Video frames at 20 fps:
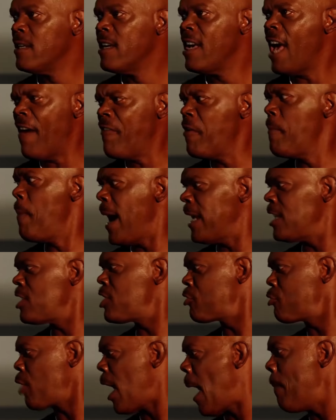Everybody
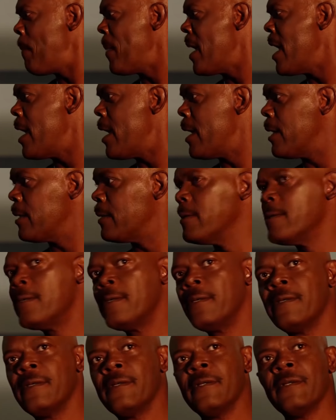strap in!
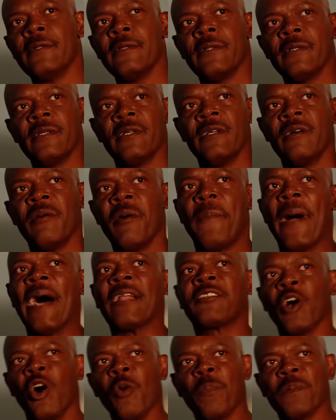I'm about
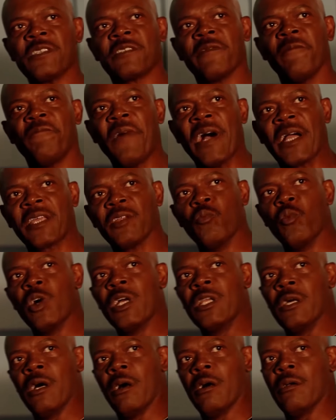to open some freaking
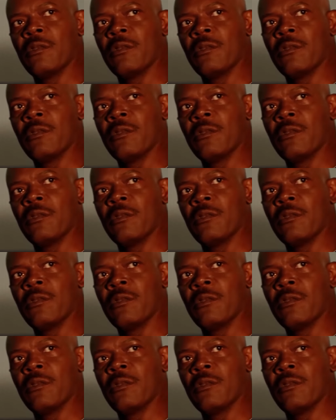windows.